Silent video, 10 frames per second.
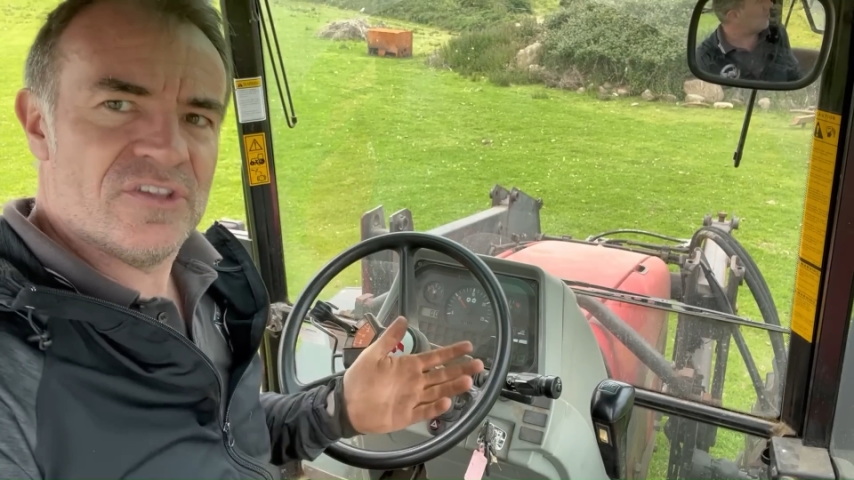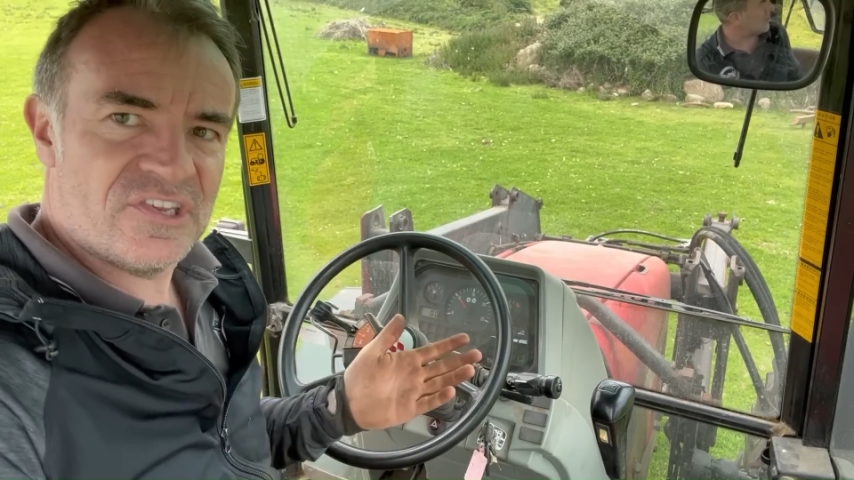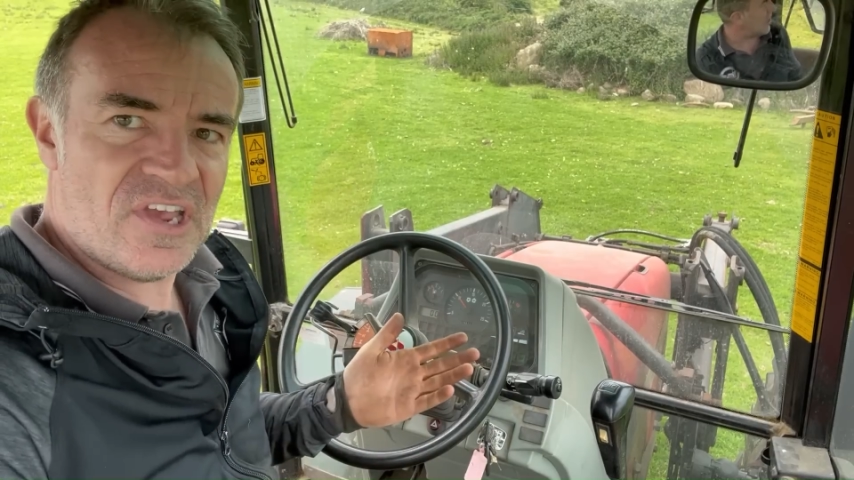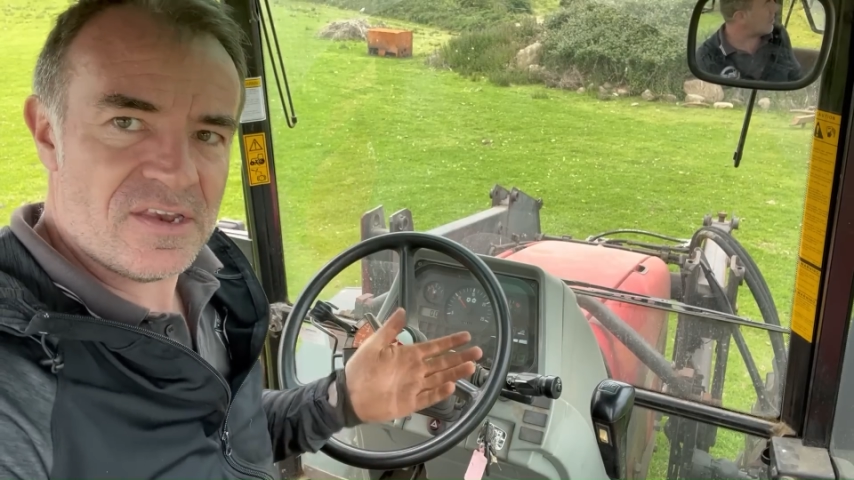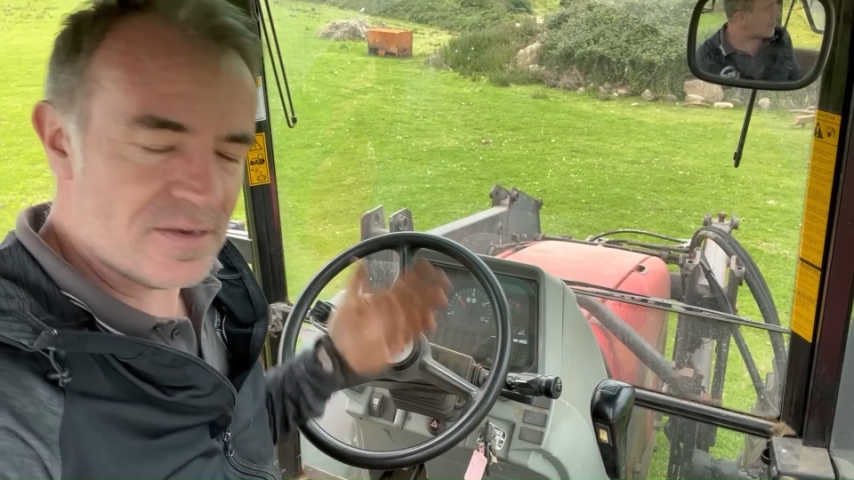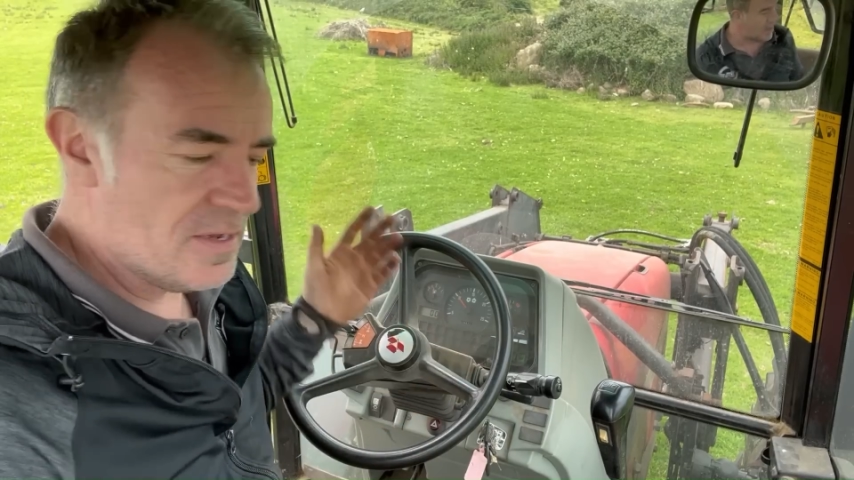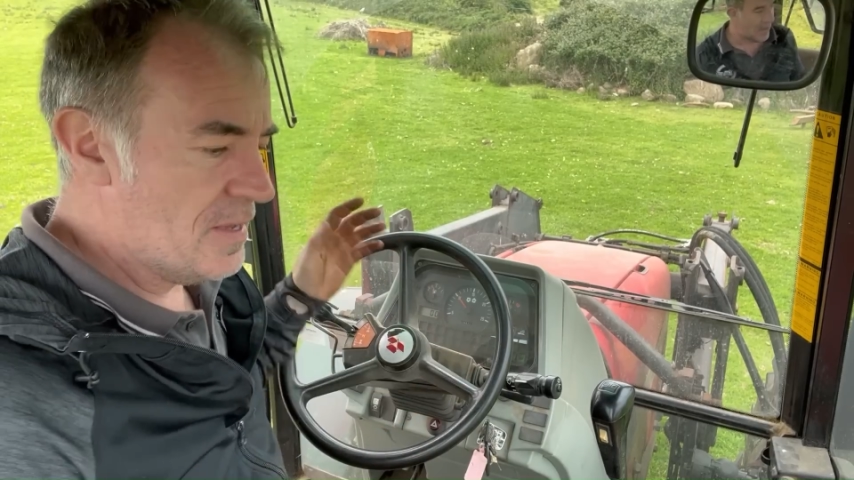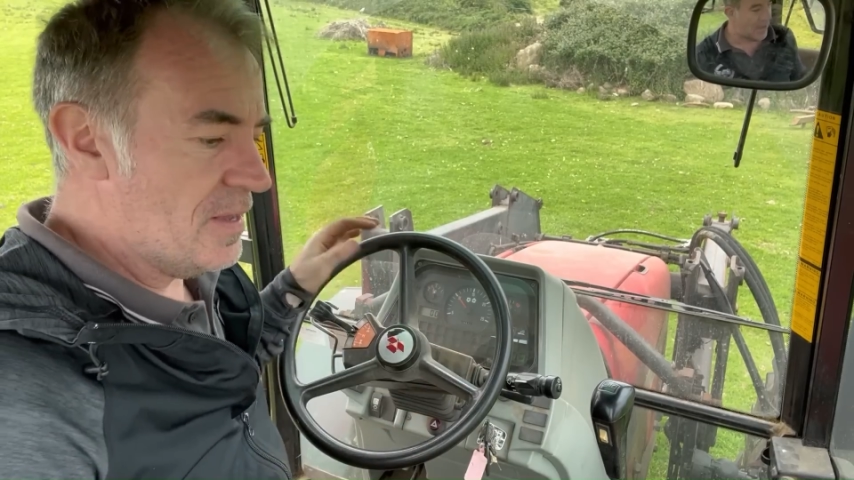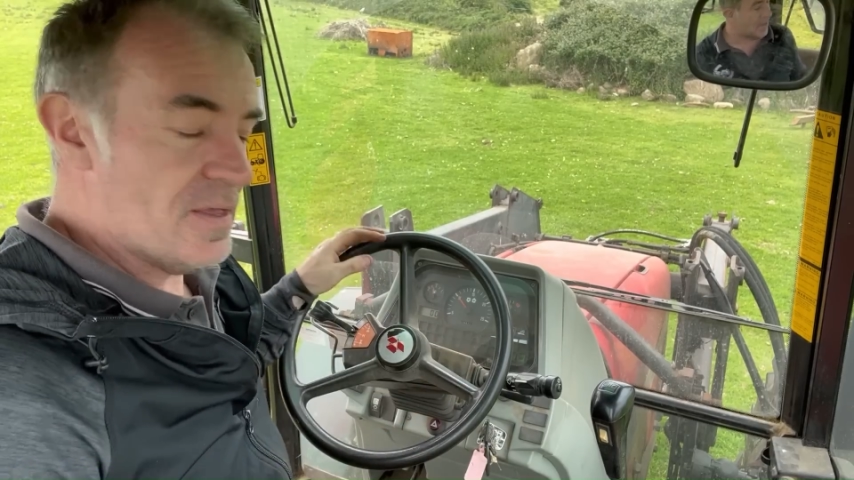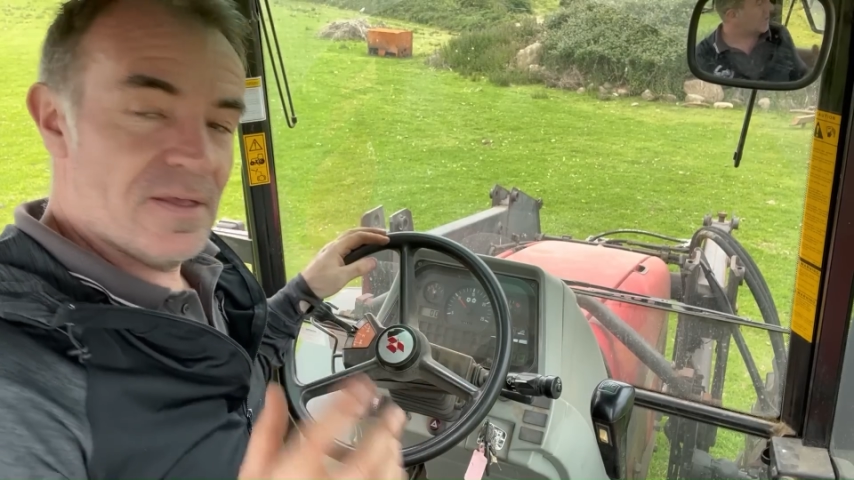seat?
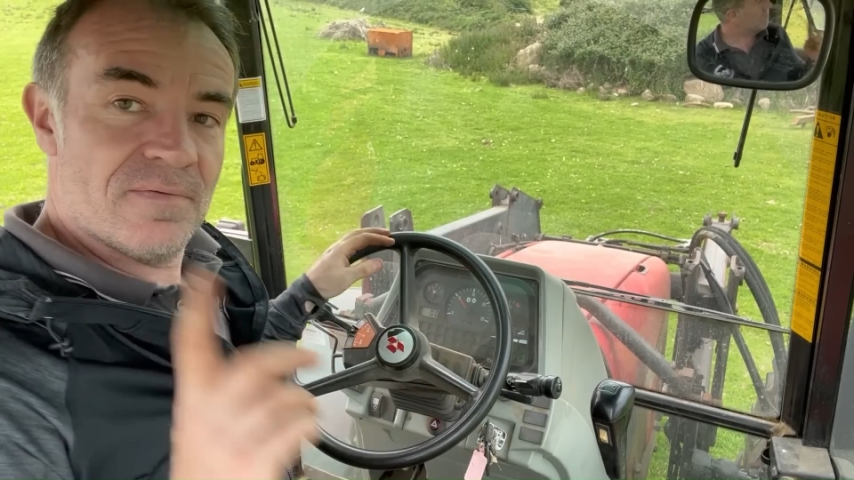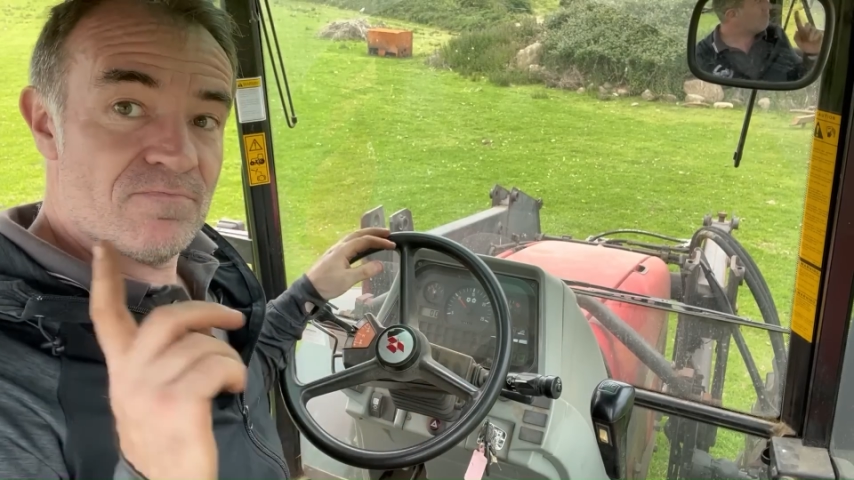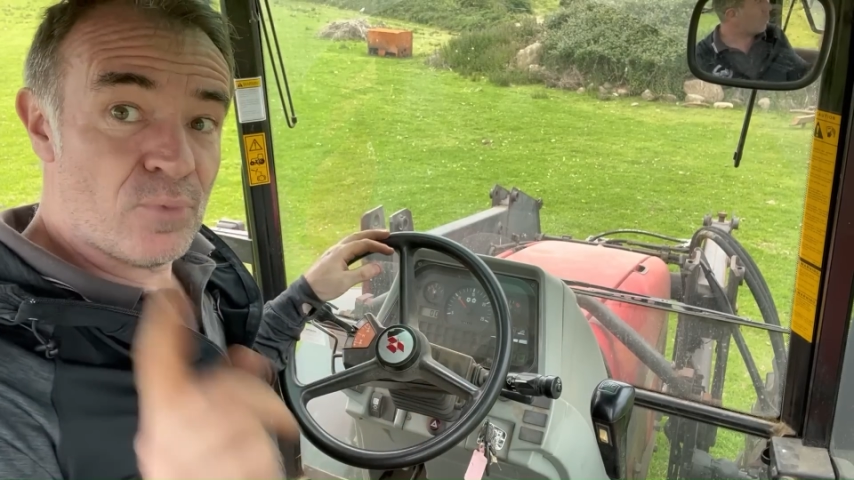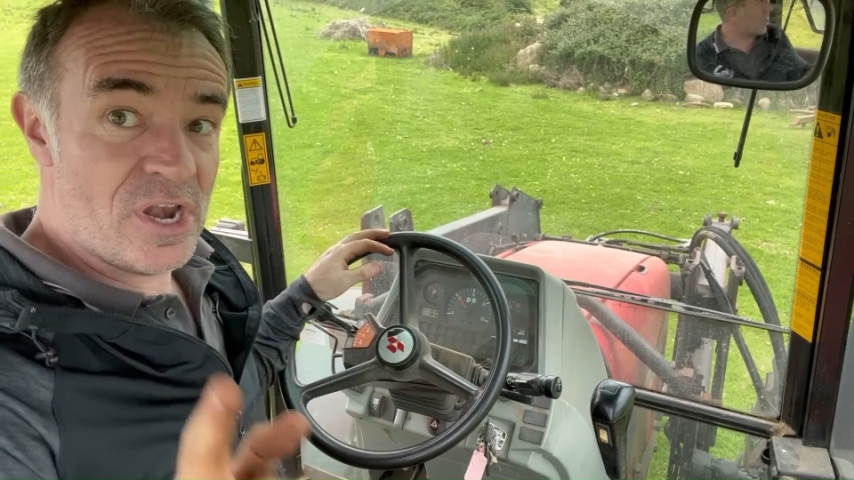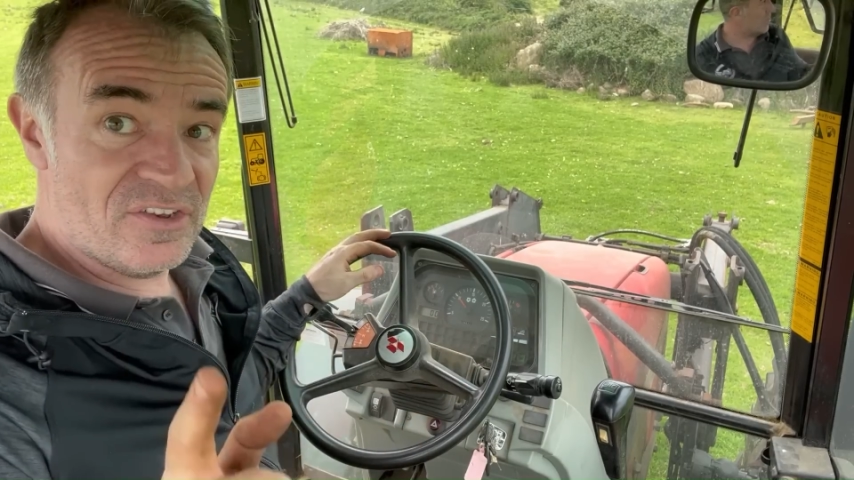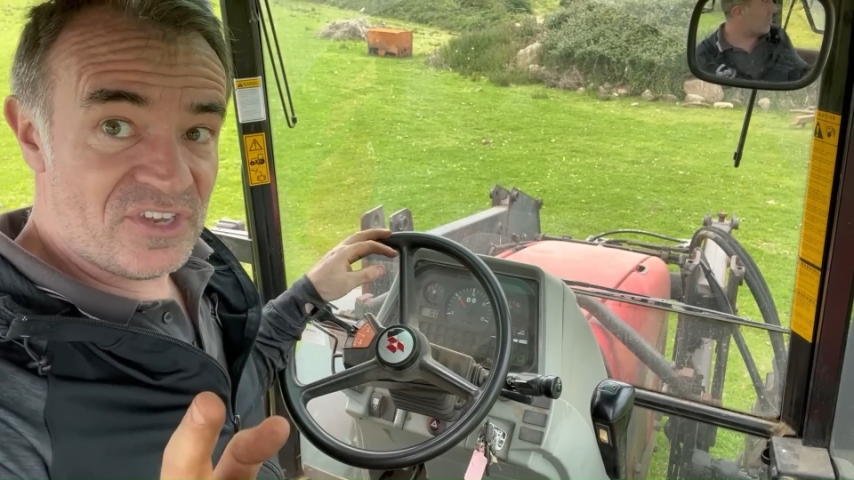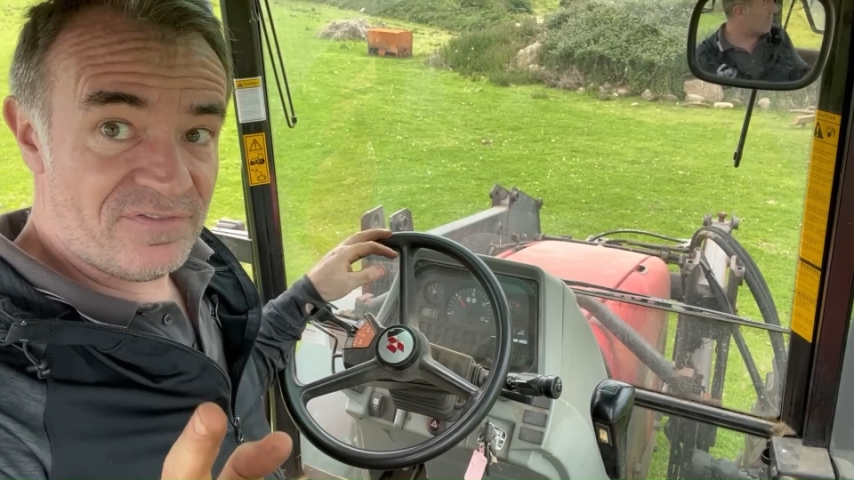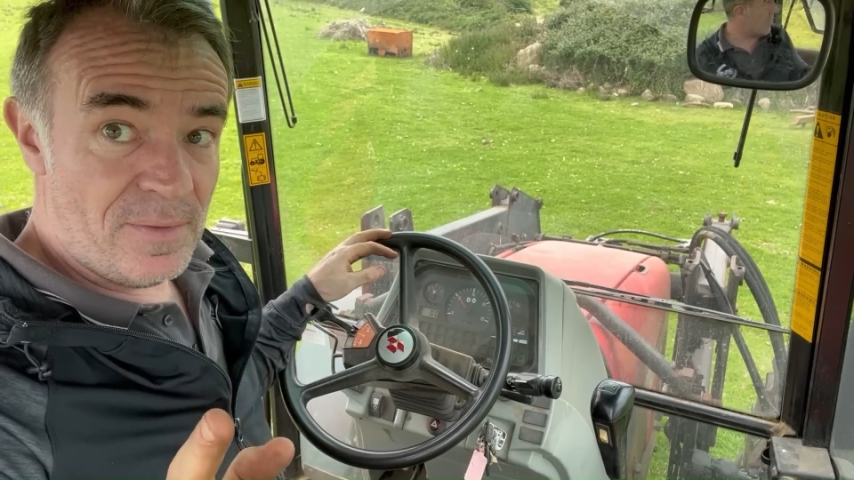Brilliant safety